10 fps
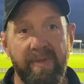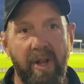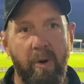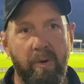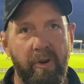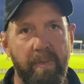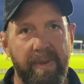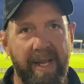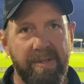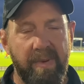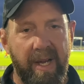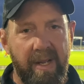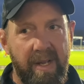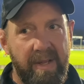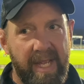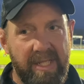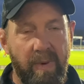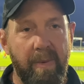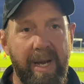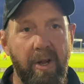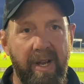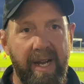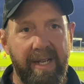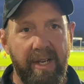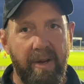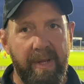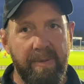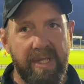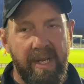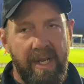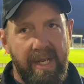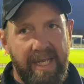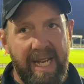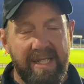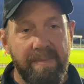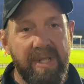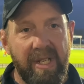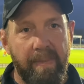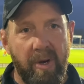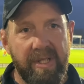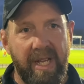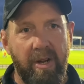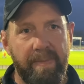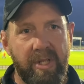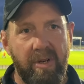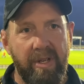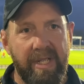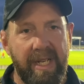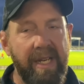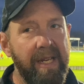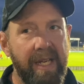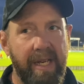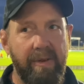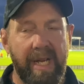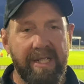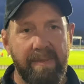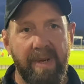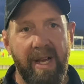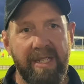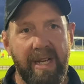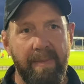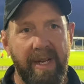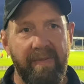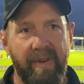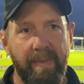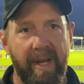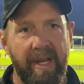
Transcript: the whole group. That's the way we look at it. There was some senior boys getting an opportunity. Yes, some guys coming in from the